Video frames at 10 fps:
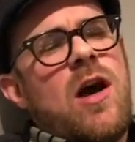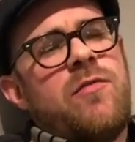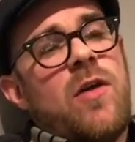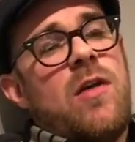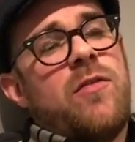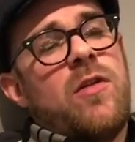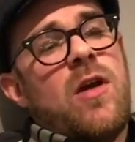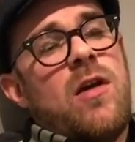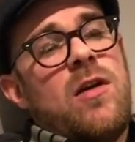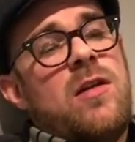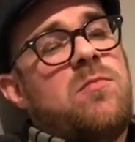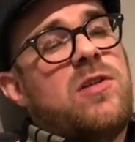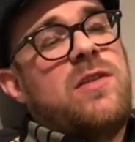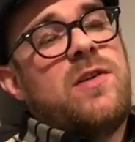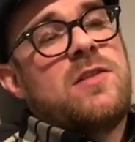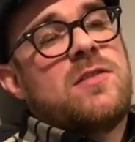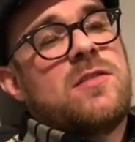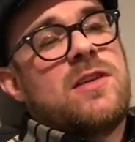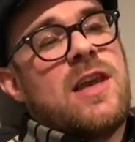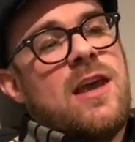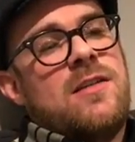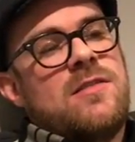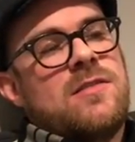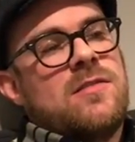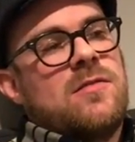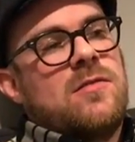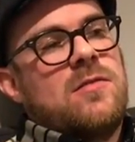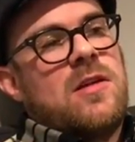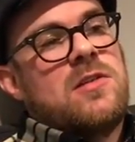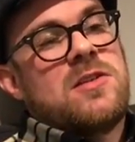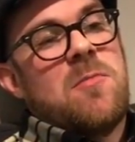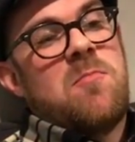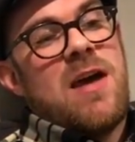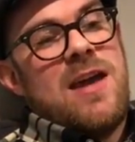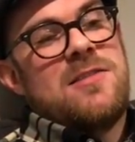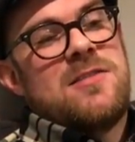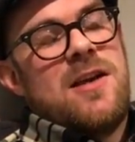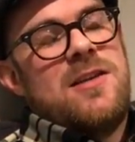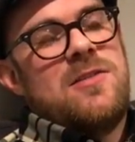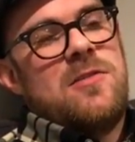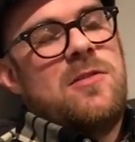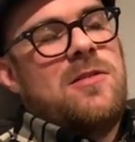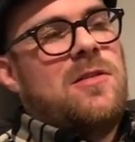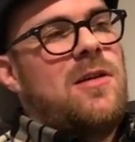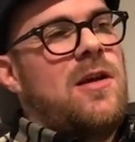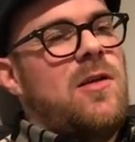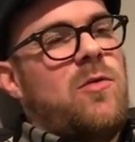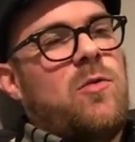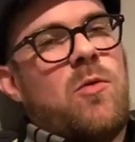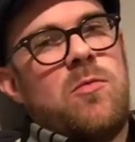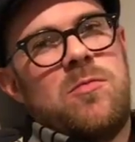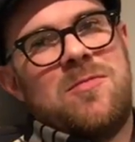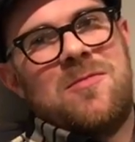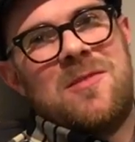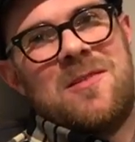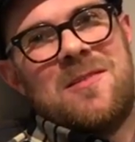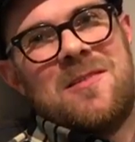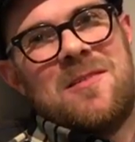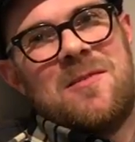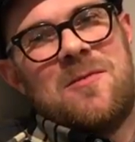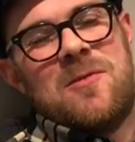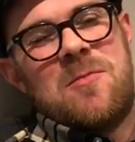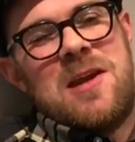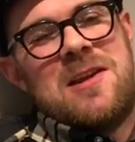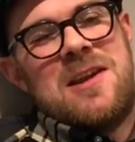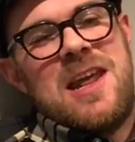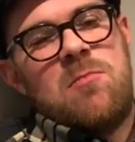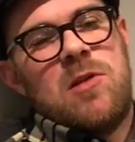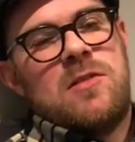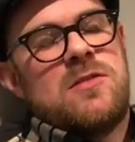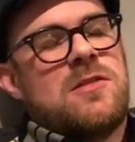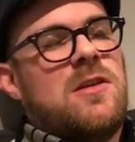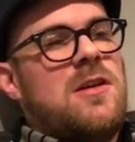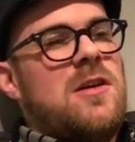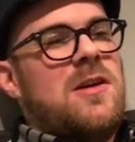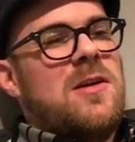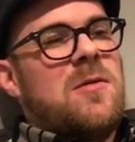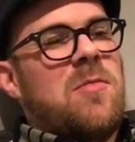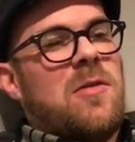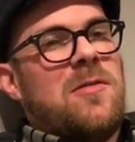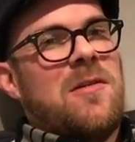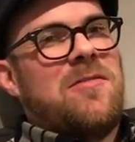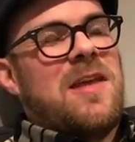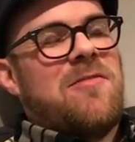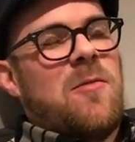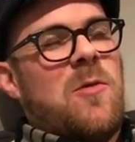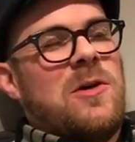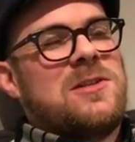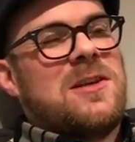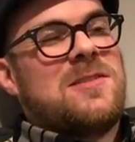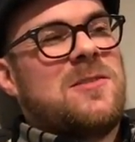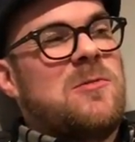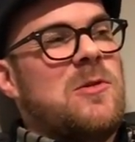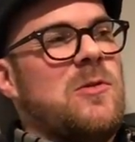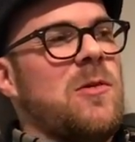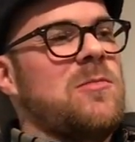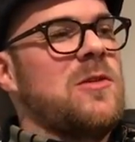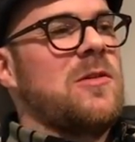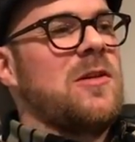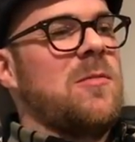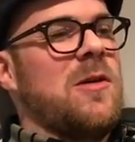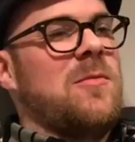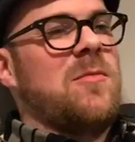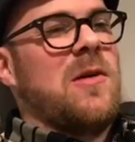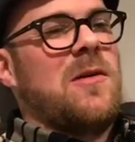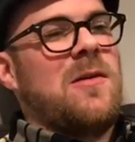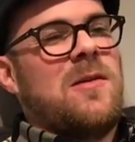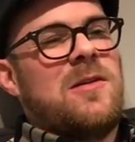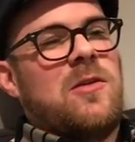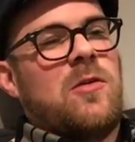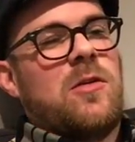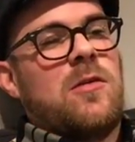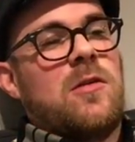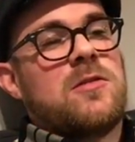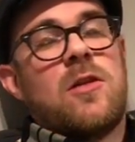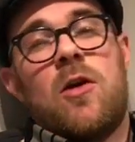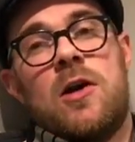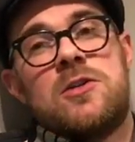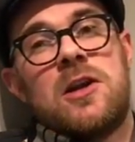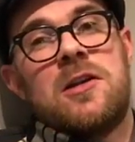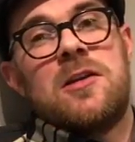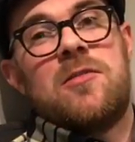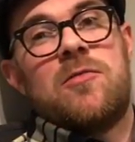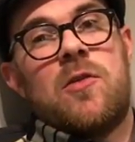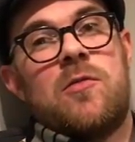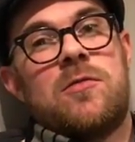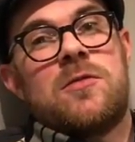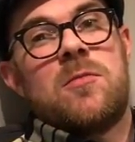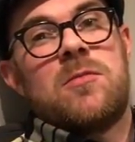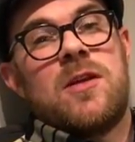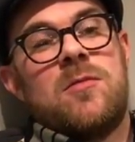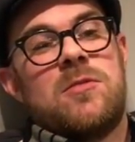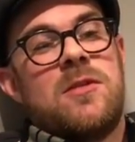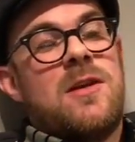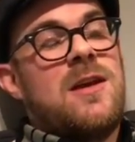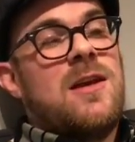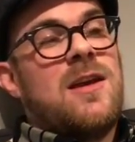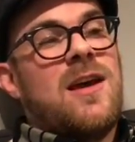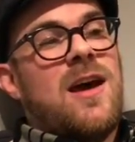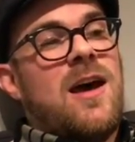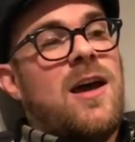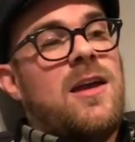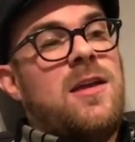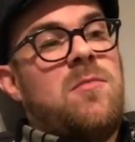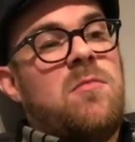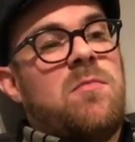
I've in previous gigs and some bands that I do, who will remain nameless, but if they ever watch this, they'll know who I'm talking about. But you know, there's a lot of drinking involved sometimes. I'm